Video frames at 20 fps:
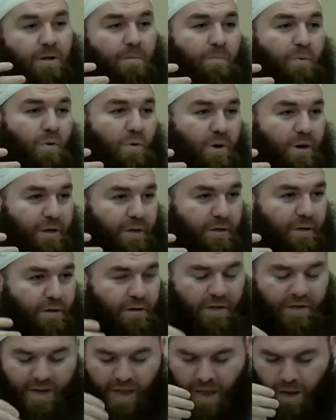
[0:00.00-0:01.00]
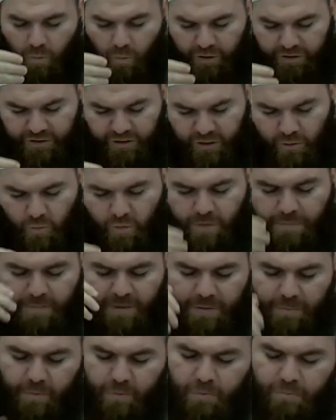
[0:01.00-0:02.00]
important in how we deal with
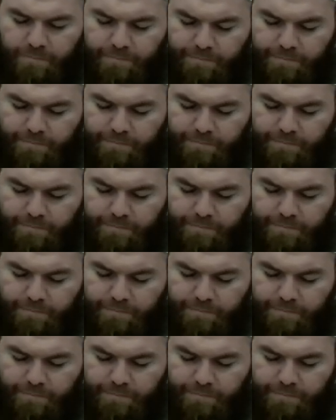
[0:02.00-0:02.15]
people.